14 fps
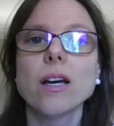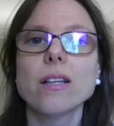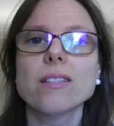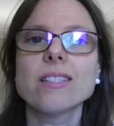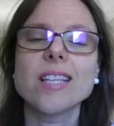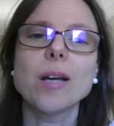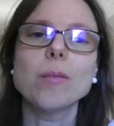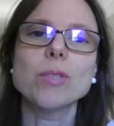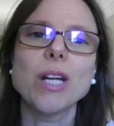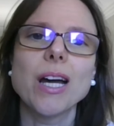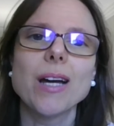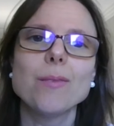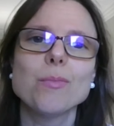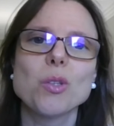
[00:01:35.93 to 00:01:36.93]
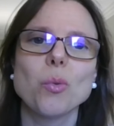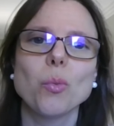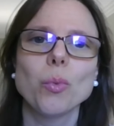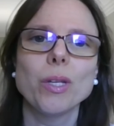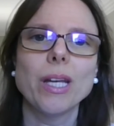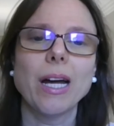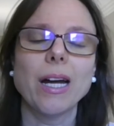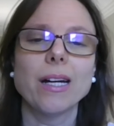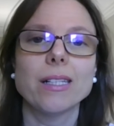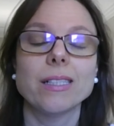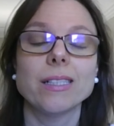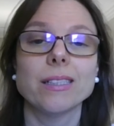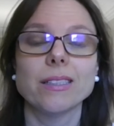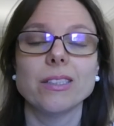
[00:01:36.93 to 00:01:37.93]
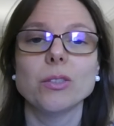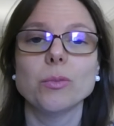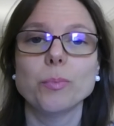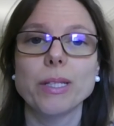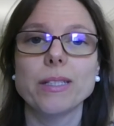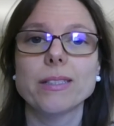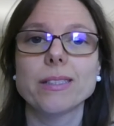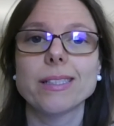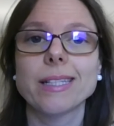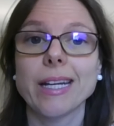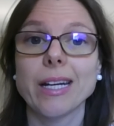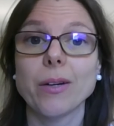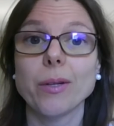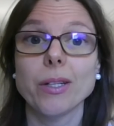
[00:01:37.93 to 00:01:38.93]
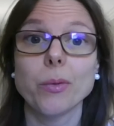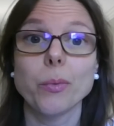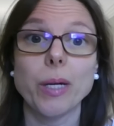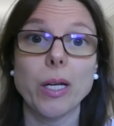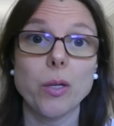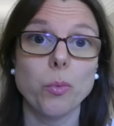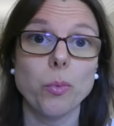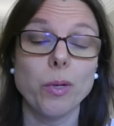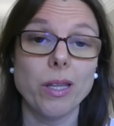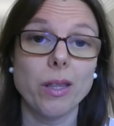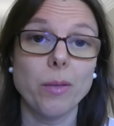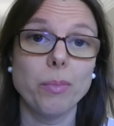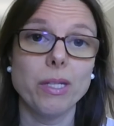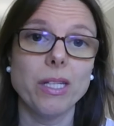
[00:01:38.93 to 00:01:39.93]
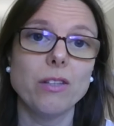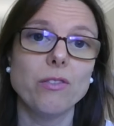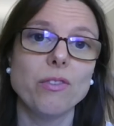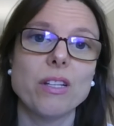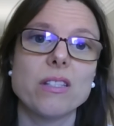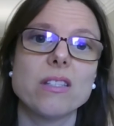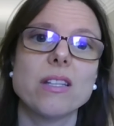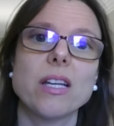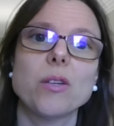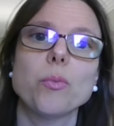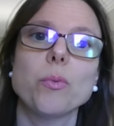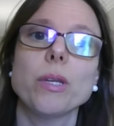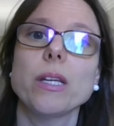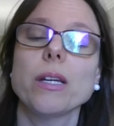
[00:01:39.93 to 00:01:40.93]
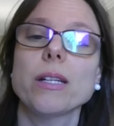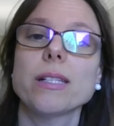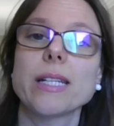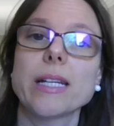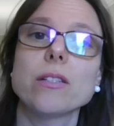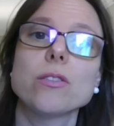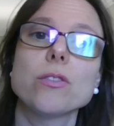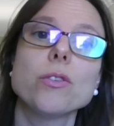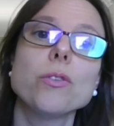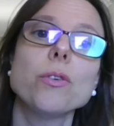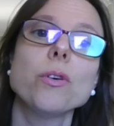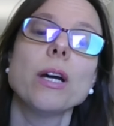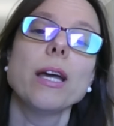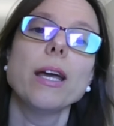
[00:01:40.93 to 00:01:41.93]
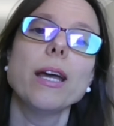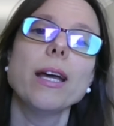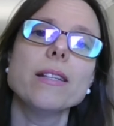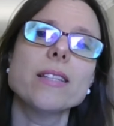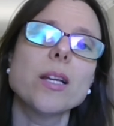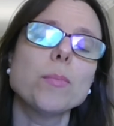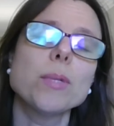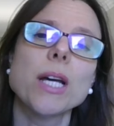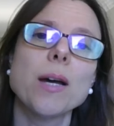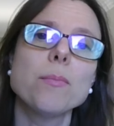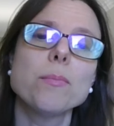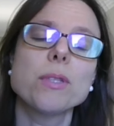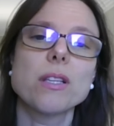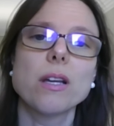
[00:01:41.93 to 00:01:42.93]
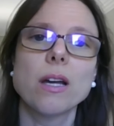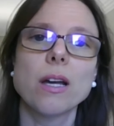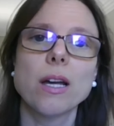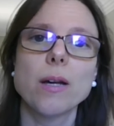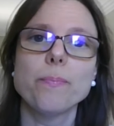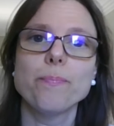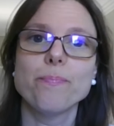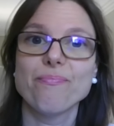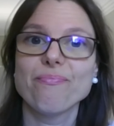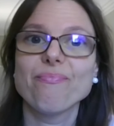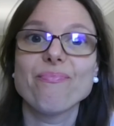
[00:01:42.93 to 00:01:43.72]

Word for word: Sometimes we are a little bit carried away with the PD events that we attend to and sometimes um,